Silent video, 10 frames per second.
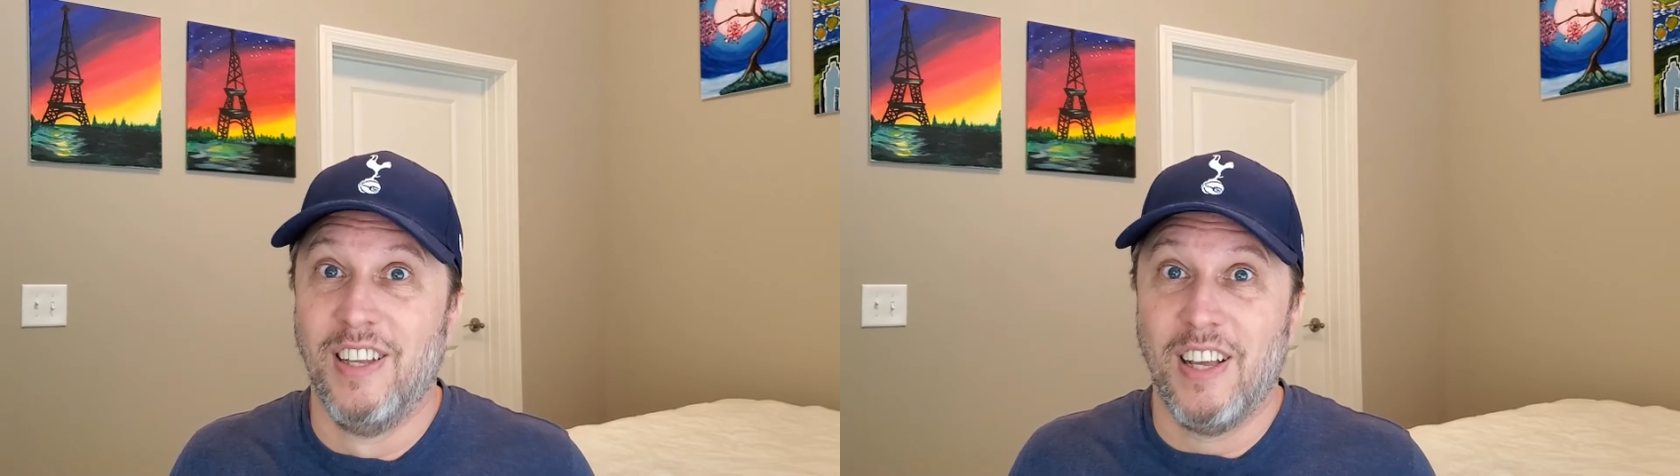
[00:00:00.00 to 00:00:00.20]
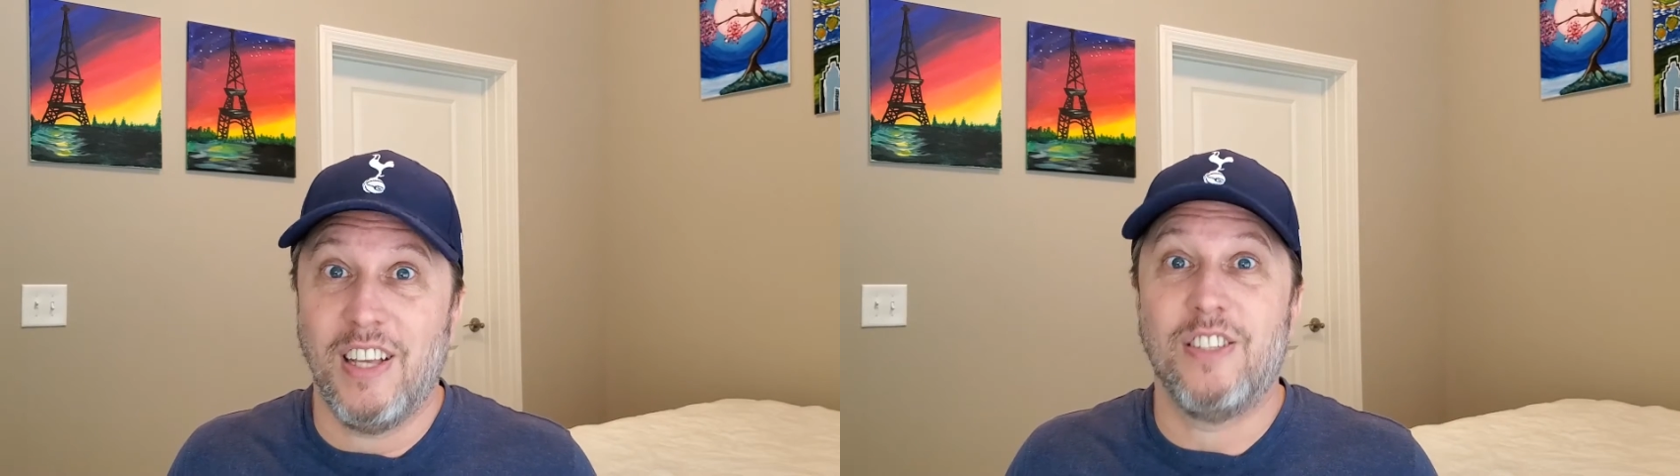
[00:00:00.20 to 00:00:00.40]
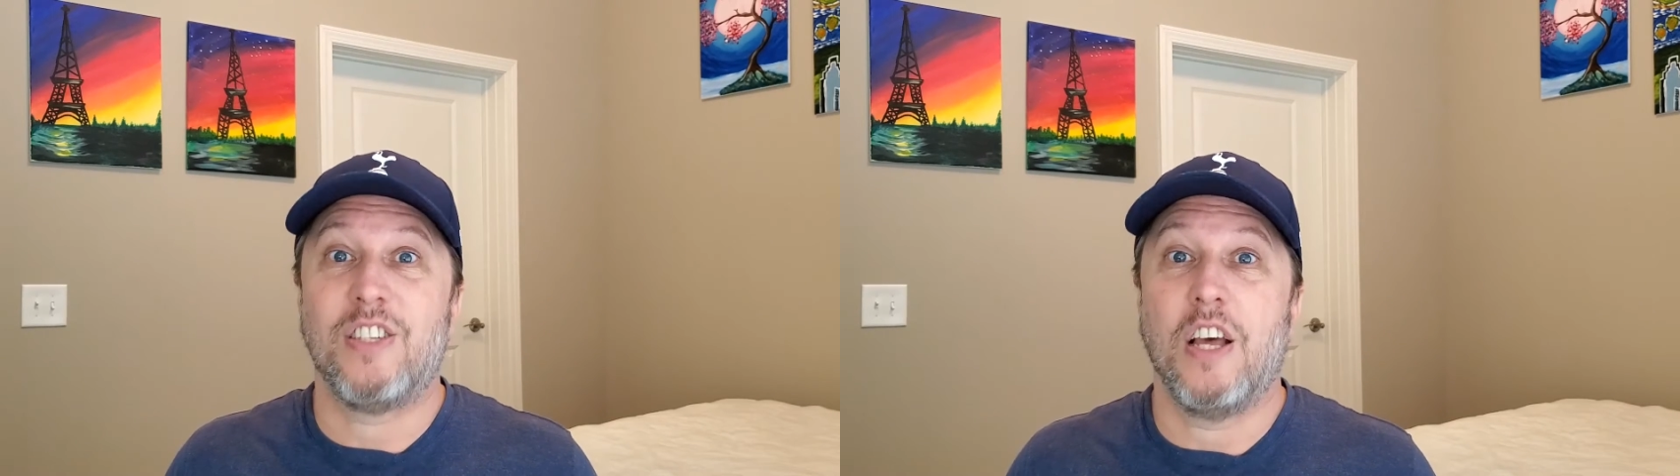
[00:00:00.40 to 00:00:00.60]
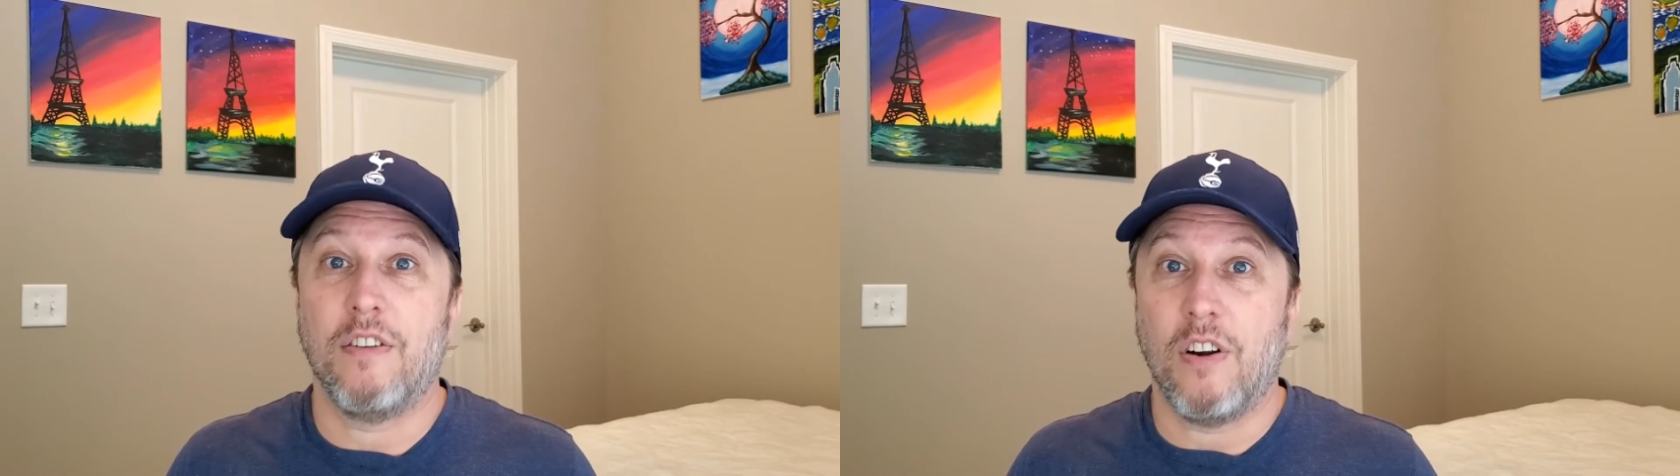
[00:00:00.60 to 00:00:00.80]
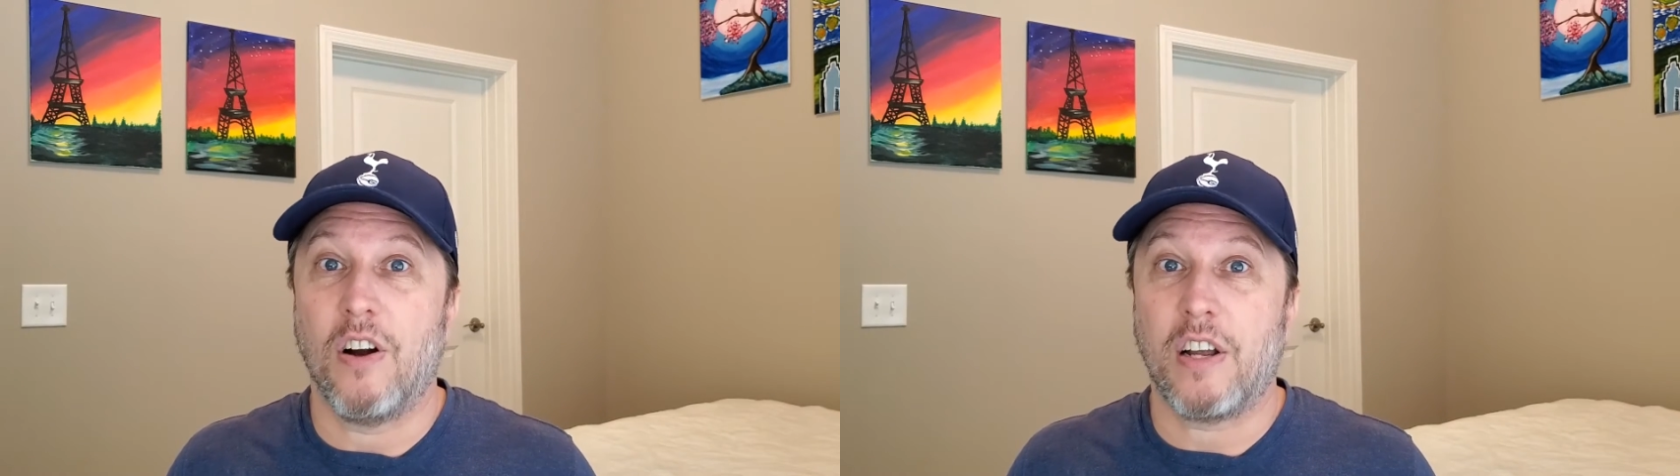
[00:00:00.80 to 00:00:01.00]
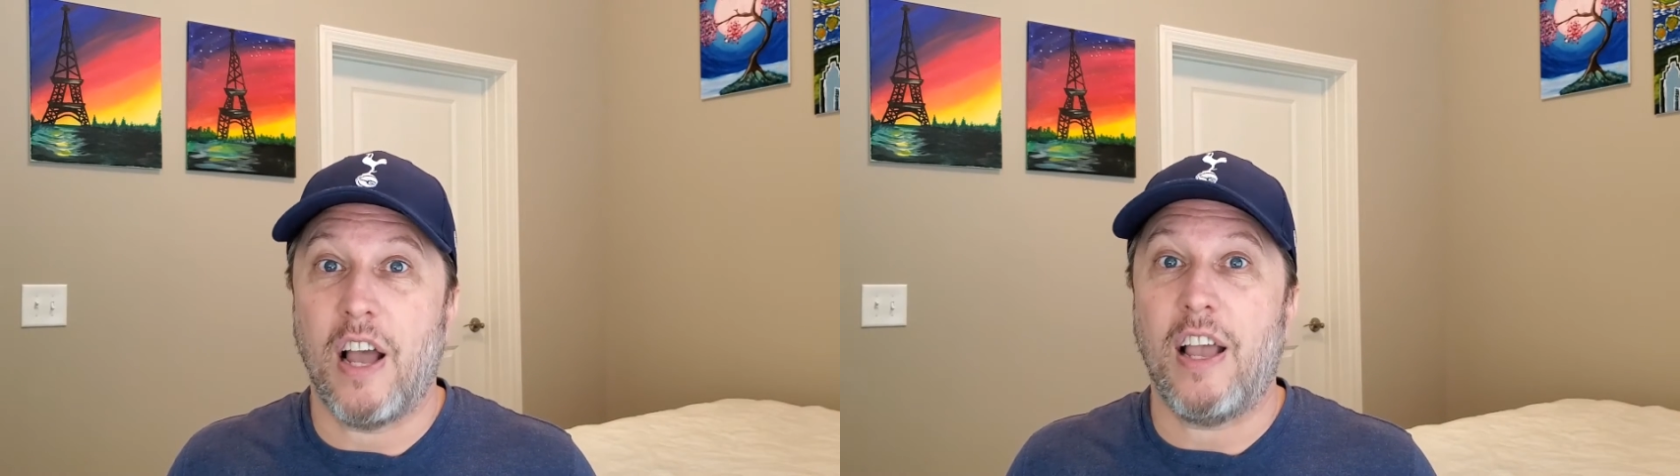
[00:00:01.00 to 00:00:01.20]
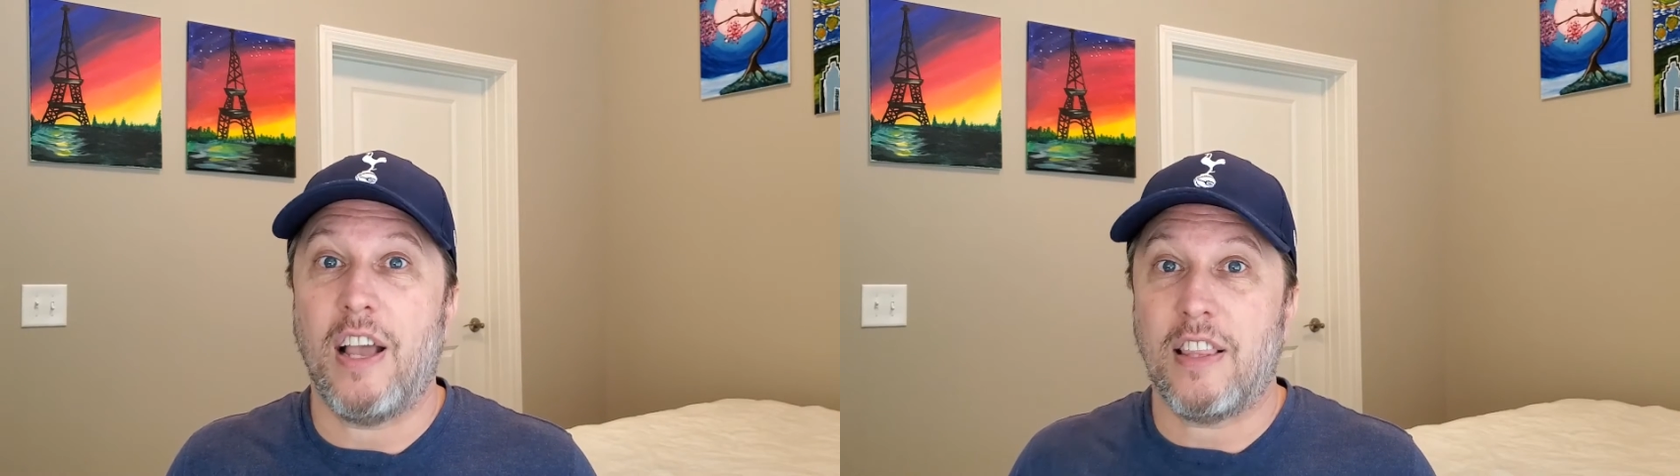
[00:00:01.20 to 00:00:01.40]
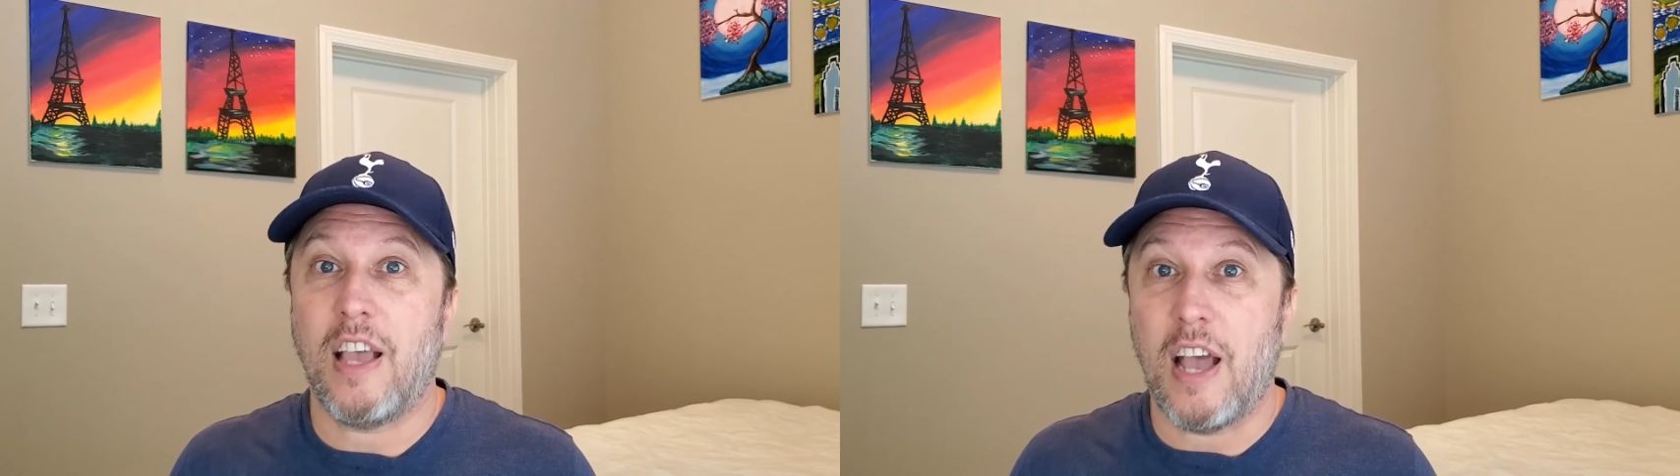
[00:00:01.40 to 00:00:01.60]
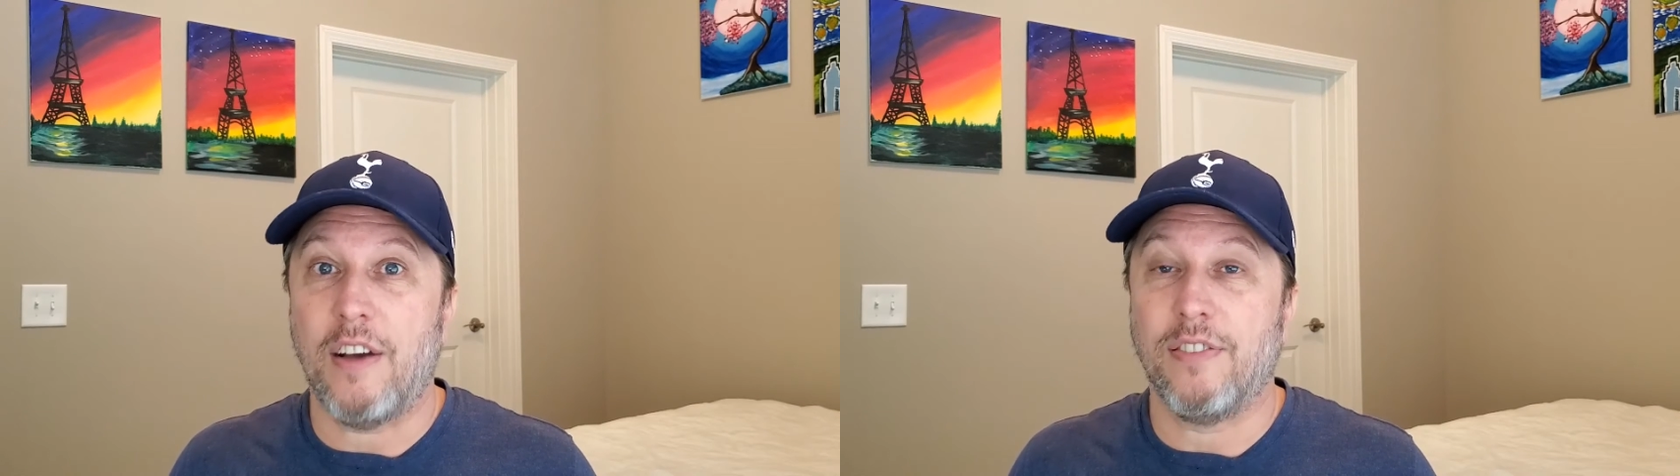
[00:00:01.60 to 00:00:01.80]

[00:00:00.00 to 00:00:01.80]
instead of our guy at the half